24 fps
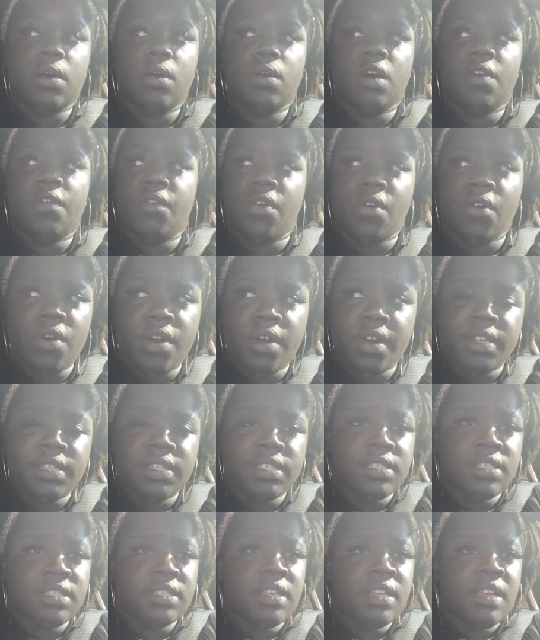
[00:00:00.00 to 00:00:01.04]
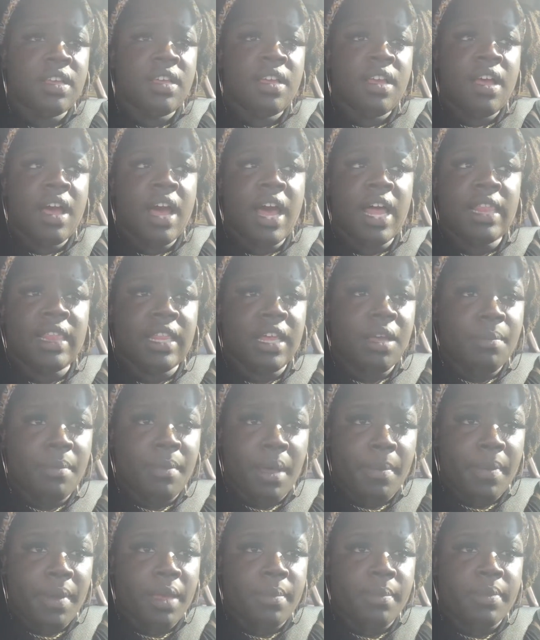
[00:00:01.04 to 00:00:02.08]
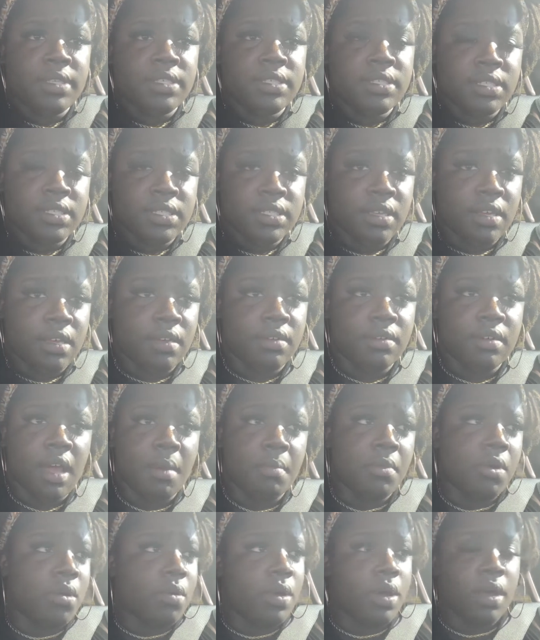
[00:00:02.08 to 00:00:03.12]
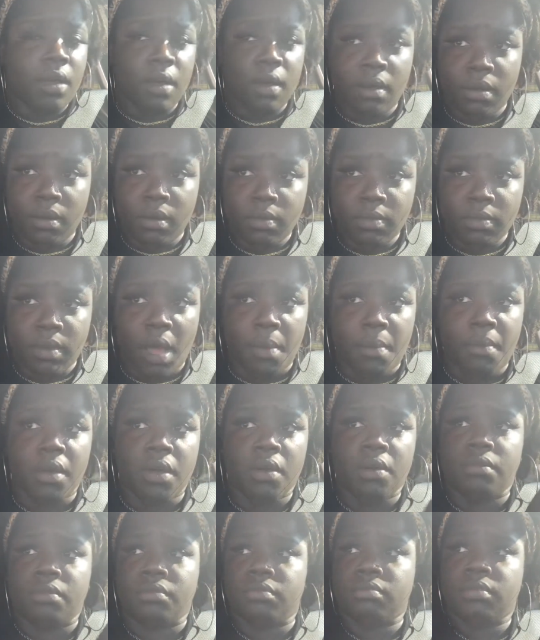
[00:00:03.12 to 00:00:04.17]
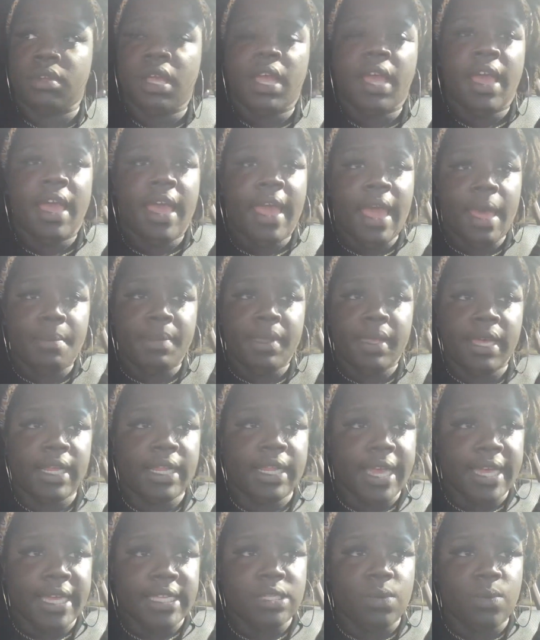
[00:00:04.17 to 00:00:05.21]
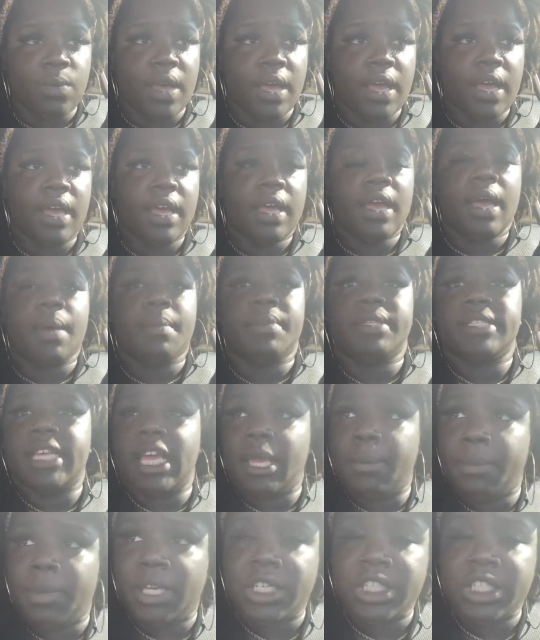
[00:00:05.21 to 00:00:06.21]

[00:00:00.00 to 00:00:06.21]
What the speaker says: of course, I love my babies. So I'm going home. I'm going to have me a glass of wine. I'm going to take me a